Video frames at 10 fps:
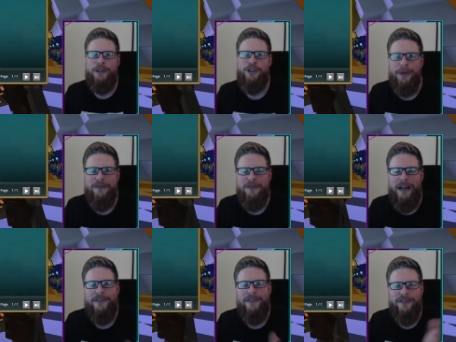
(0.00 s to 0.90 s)

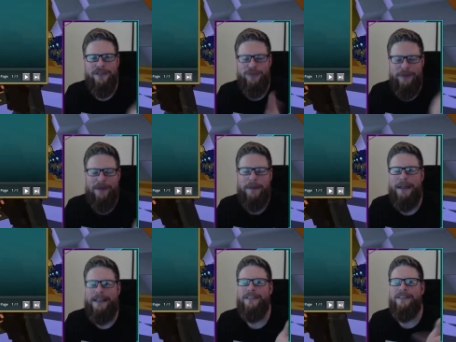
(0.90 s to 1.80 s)
25
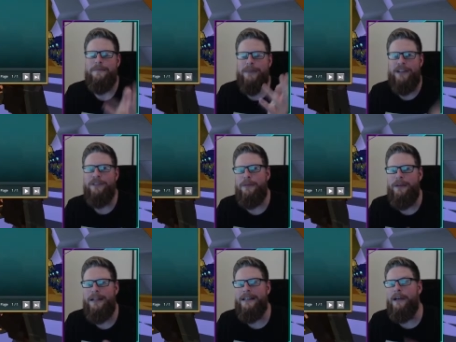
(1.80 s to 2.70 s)
million is the maximum
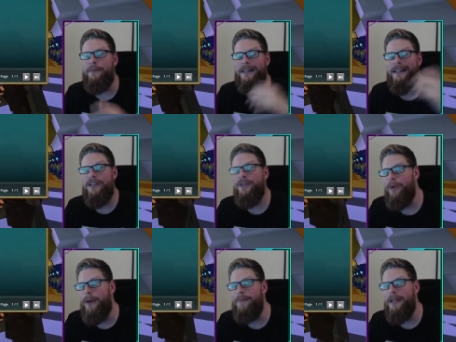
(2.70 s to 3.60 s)
right now, but in the
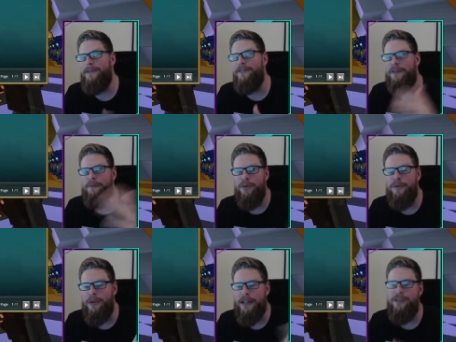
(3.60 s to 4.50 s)
new update for the
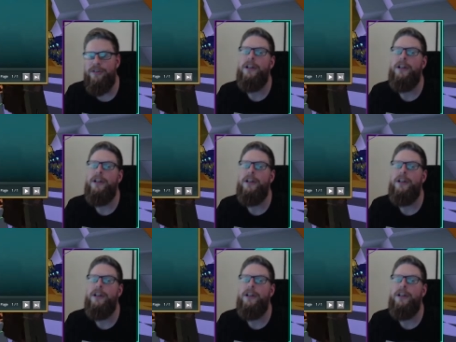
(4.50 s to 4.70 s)
Boomeranger,